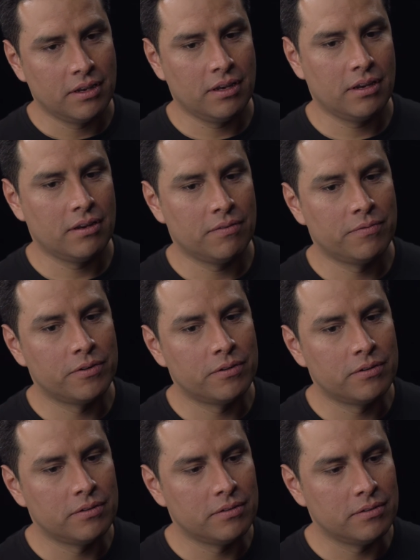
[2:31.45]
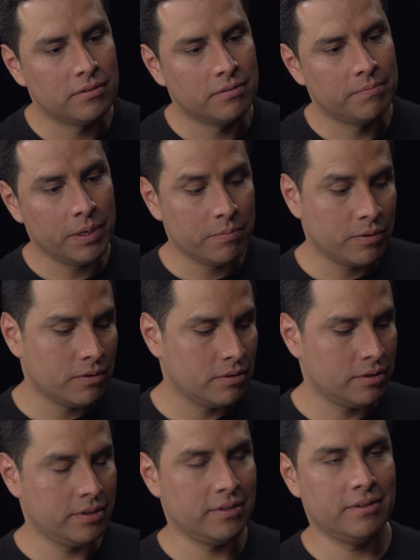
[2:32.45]
uh, for
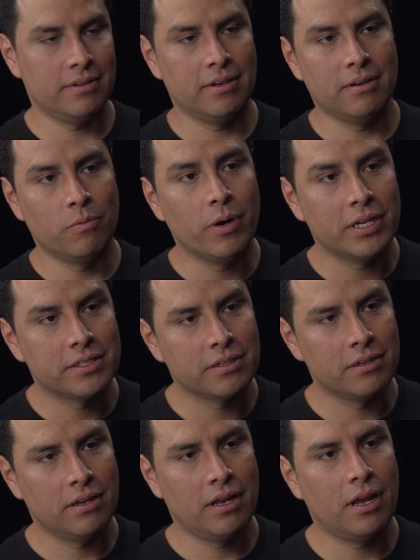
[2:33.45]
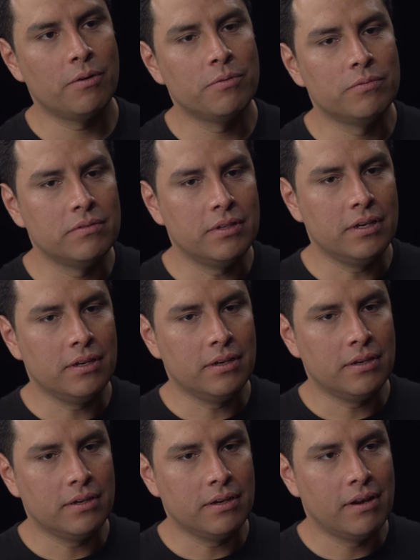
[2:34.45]
people uh, watch how
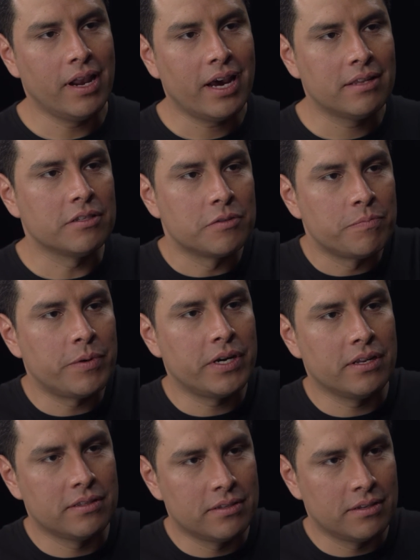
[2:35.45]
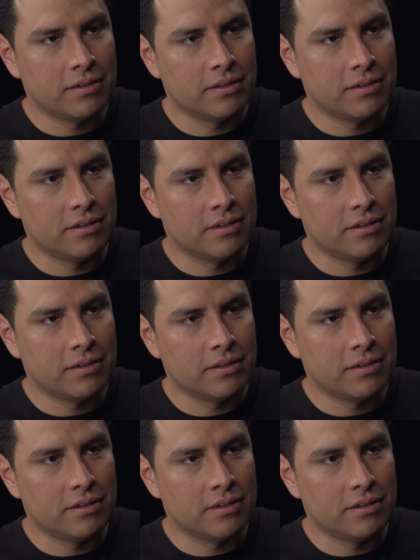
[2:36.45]
the light is spread.